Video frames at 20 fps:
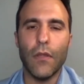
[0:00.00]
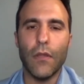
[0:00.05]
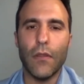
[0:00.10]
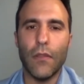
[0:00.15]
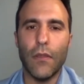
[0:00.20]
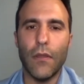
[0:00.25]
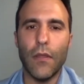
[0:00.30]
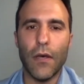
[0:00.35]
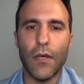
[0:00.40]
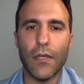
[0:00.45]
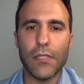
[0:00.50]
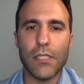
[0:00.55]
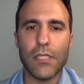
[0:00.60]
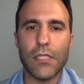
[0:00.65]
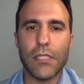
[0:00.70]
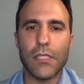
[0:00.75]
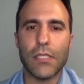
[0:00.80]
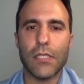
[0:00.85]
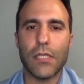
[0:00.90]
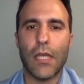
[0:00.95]

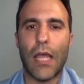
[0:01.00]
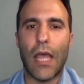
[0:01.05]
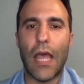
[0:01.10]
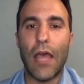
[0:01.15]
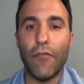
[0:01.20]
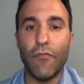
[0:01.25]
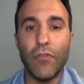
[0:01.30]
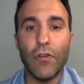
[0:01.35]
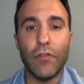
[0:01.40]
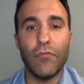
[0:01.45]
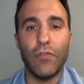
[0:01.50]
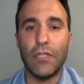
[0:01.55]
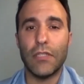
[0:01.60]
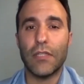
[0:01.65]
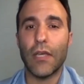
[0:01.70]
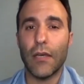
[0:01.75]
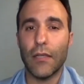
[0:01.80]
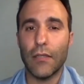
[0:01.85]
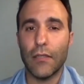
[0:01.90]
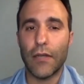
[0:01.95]
Thus, every
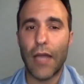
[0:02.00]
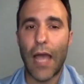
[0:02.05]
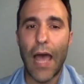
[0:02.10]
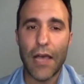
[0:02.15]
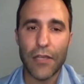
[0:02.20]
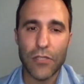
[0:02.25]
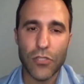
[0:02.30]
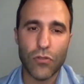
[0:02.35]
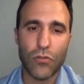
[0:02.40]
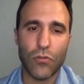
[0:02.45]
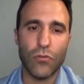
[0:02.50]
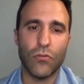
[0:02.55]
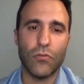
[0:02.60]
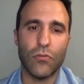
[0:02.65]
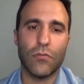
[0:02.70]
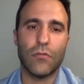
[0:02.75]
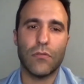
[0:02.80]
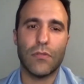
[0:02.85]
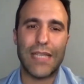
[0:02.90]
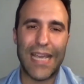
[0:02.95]
retailer has to
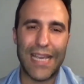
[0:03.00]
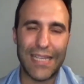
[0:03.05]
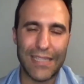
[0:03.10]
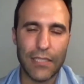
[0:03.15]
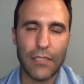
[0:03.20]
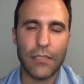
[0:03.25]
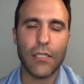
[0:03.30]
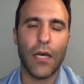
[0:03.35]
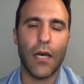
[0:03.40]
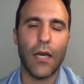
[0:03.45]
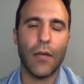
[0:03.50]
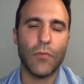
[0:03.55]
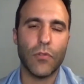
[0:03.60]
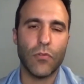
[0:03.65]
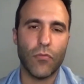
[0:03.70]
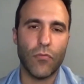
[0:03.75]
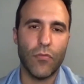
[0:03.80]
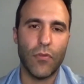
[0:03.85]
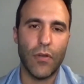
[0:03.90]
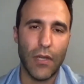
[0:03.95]
take the time to
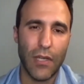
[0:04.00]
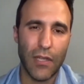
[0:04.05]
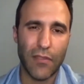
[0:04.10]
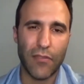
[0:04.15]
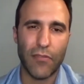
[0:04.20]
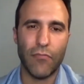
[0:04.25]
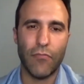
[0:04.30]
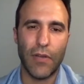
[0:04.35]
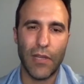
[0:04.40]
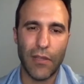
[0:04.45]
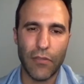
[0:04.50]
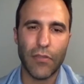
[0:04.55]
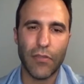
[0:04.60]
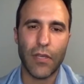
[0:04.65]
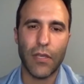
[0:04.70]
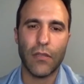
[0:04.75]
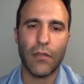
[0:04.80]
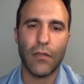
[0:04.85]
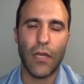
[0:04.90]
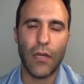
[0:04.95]

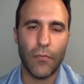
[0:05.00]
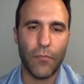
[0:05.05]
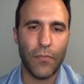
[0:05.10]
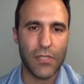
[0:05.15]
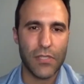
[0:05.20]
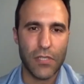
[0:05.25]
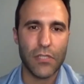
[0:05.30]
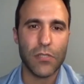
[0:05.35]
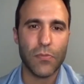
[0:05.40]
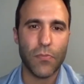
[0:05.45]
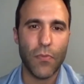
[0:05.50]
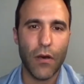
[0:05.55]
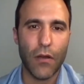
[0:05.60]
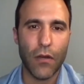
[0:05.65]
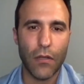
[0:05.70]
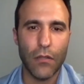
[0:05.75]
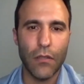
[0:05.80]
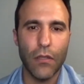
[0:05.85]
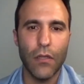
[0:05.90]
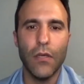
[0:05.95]
rethink their business
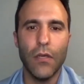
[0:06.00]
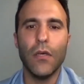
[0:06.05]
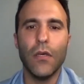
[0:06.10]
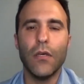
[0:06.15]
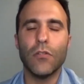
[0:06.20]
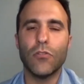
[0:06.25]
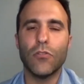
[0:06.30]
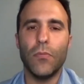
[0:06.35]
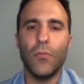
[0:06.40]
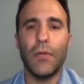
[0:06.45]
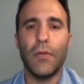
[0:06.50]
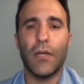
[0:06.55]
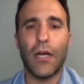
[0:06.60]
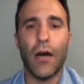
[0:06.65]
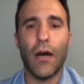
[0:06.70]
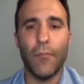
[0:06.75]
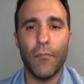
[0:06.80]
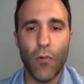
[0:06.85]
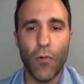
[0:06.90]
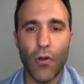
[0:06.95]
model to
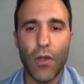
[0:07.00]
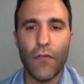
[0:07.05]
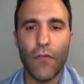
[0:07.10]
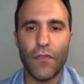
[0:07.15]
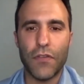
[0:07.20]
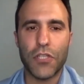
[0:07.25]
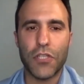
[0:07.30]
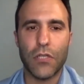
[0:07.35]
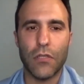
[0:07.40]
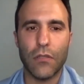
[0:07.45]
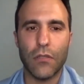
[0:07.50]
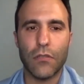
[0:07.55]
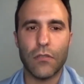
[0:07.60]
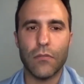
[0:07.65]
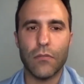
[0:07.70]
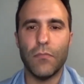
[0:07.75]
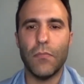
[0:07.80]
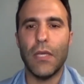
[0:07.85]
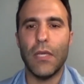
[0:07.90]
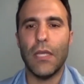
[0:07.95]
become more efficient,
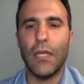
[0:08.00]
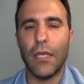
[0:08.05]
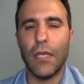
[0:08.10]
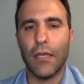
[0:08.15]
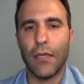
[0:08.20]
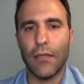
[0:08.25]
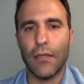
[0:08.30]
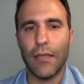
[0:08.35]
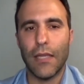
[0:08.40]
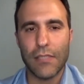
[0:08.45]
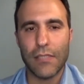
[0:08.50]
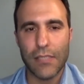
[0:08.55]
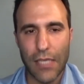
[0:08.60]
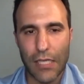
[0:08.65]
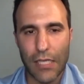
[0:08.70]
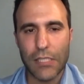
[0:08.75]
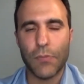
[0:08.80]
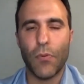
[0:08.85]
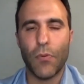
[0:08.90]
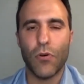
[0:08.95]
meaning less
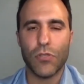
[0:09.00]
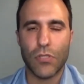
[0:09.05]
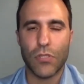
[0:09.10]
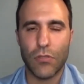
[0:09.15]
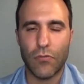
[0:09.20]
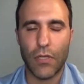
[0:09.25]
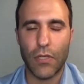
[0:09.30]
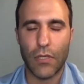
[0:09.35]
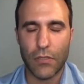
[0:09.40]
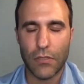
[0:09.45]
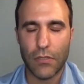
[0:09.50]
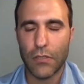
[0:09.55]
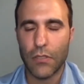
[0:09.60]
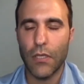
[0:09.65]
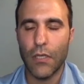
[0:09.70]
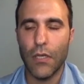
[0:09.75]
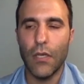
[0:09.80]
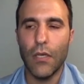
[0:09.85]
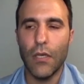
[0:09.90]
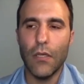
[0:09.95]
exposed to risks.
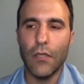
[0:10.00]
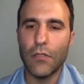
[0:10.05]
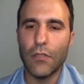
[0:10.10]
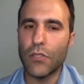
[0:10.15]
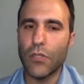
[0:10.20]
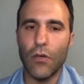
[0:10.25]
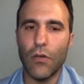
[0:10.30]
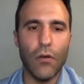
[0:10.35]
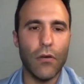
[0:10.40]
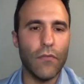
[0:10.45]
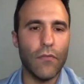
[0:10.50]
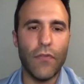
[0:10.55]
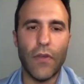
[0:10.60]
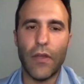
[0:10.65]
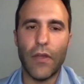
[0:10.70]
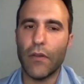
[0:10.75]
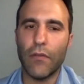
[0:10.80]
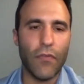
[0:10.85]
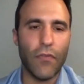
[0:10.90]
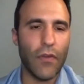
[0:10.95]
So,
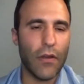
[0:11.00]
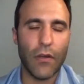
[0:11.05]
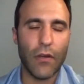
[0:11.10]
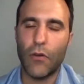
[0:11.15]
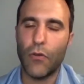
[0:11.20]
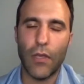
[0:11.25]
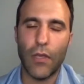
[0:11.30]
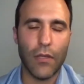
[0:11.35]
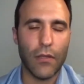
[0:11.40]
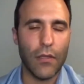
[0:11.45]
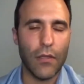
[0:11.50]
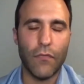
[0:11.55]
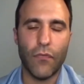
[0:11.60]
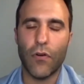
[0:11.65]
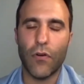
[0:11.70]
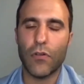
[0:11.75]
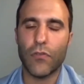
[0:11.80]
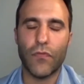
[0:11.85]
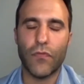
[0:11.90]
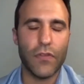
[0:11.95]
very, very quickly
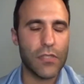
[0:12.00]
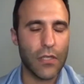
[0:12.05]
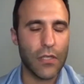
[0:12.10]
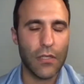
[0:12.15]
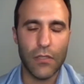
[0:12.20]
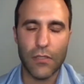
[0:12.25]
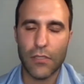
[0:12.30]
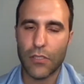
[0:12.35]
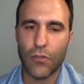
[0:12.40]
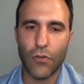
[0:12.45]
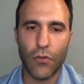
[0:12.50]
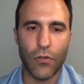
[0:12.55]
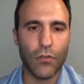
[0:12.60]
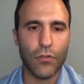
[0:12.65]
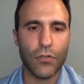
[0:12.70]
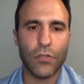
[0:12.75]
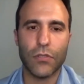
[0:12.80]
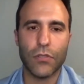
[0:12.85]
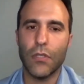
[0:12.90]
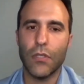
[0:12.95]
for physical
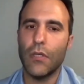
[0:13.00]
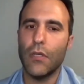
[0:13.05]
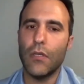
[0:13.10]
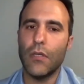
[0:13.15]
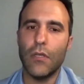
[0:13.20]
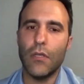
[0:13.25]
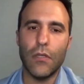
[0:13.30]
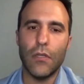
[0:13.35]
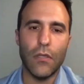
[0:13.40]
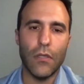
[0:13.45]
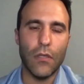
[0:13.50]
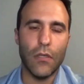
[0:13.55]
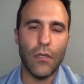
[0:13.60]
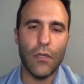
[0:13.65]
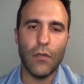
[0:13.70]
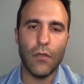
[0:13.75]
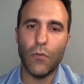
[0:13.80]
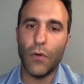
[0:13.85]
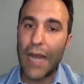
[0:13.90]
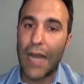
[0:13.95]
stores,
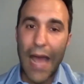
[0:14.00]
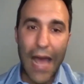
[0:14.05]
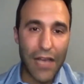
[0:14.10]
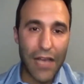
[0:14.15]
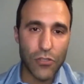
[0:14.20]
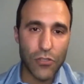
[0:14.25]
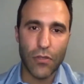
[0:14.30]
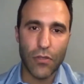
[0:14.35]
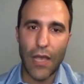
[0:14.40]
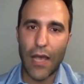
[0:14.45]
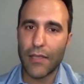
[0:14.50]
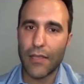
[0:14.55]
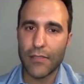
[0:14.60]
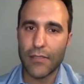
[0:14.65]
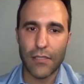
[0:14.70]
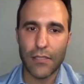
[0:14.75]
one has to ask